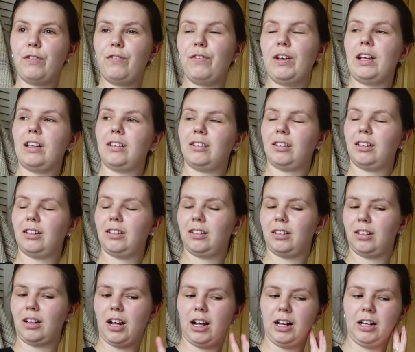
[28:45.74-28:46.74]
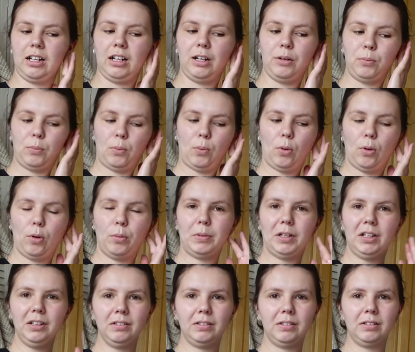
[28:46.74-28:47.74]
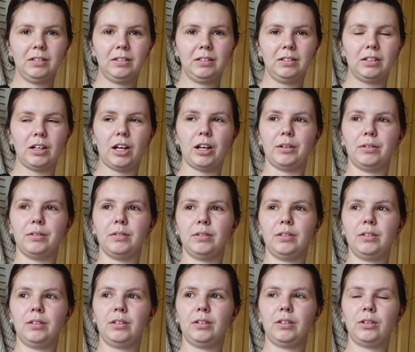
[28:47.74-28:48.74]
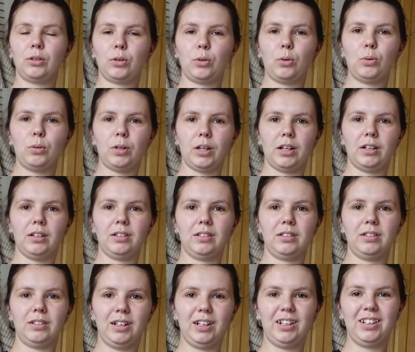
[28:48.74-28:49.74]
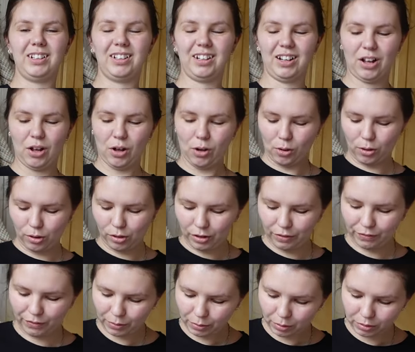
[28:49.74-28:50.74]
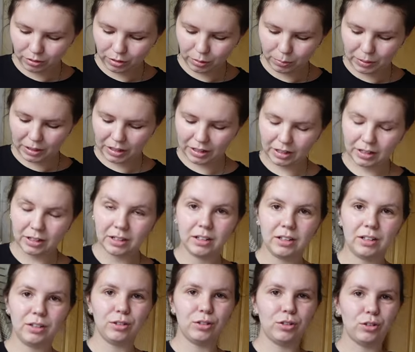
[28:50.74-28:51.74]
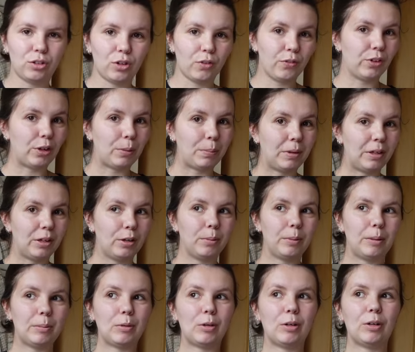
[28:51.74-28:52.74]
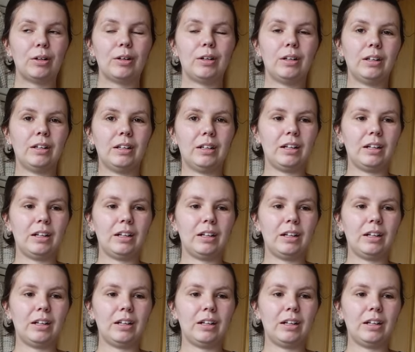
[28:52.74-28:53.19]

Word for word: if it's slightly warmer, no, cooler, or if I want to be just covered up a little bit more.